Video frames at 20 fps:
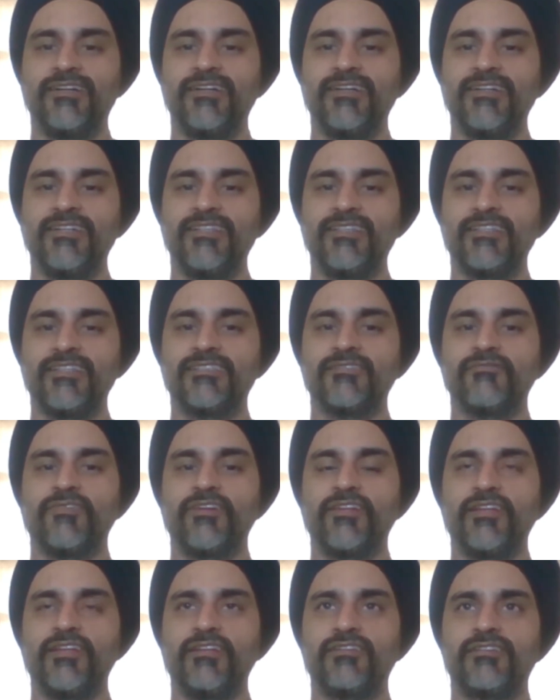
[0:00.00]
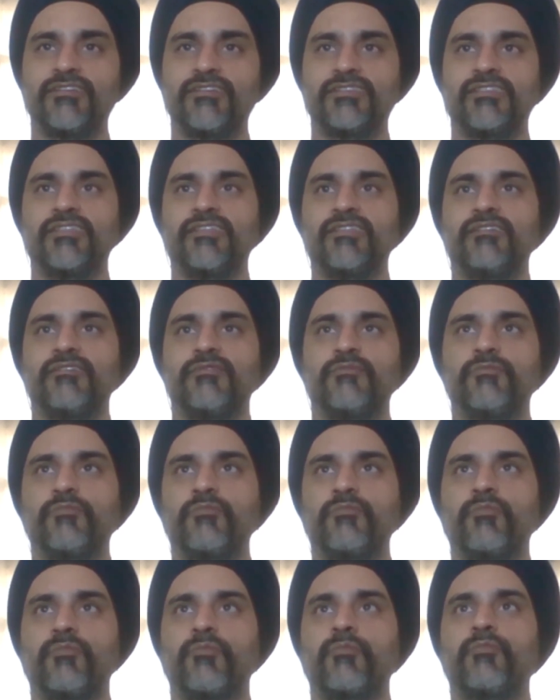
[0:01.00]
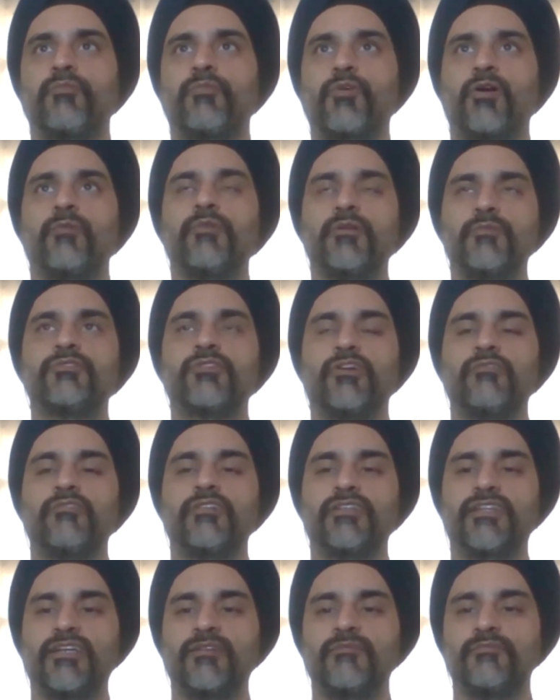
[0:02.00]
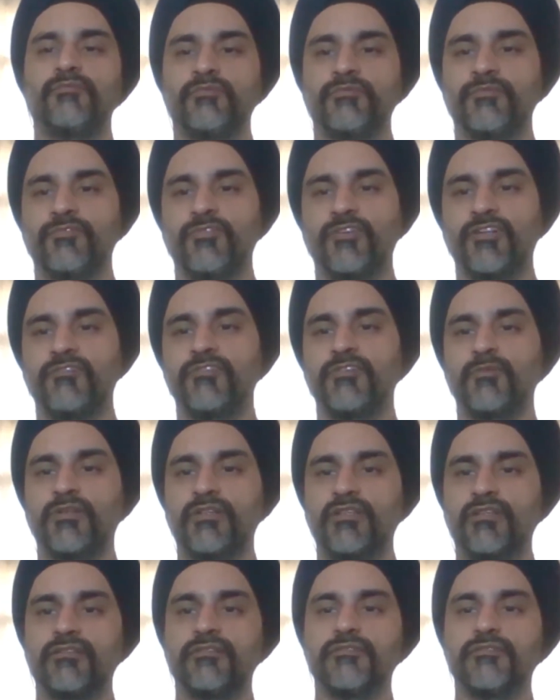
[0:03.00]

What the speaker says: it's a very interesting problem solving time for everyone.